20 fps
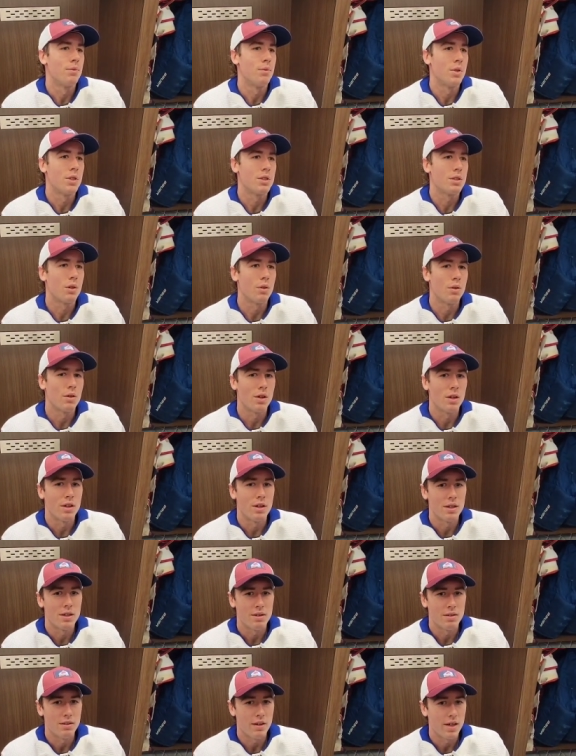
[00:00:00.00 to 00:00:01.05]
what's going
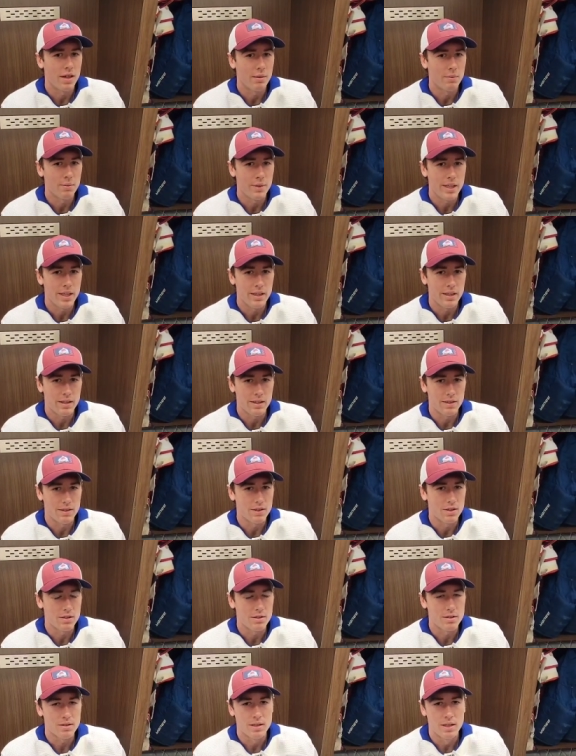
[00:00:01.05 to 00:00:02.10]
on around me and
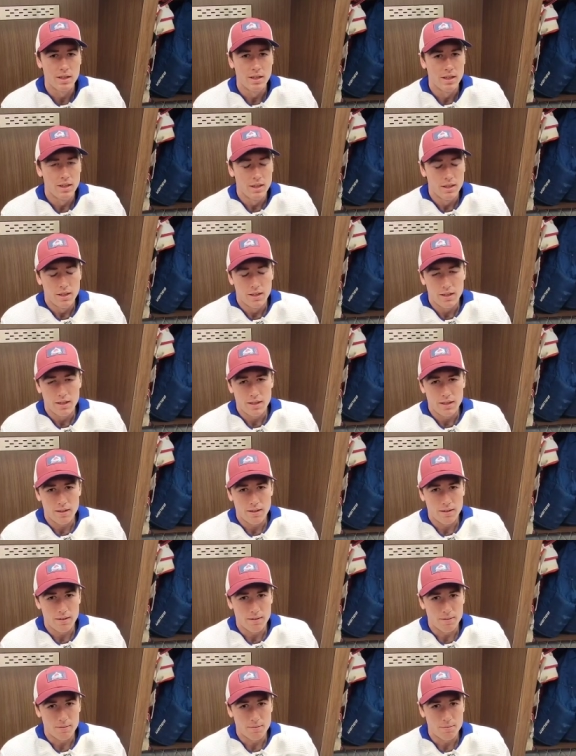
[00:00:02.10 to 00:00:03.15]
just
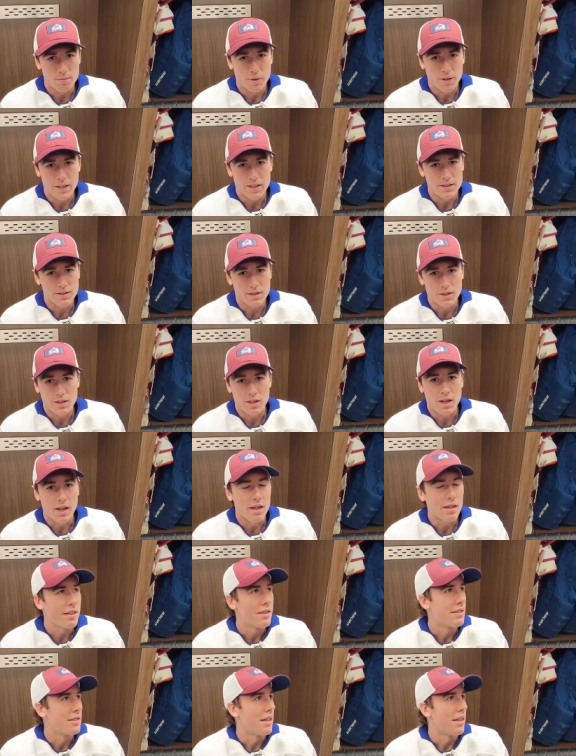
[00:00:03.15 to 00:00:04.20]
um, playing as good
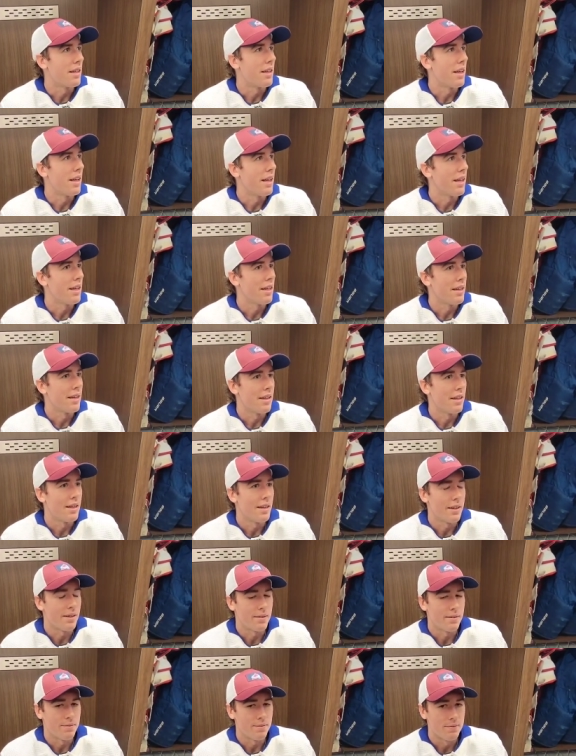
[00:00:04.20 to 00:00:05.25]
hockey as I can. And, um,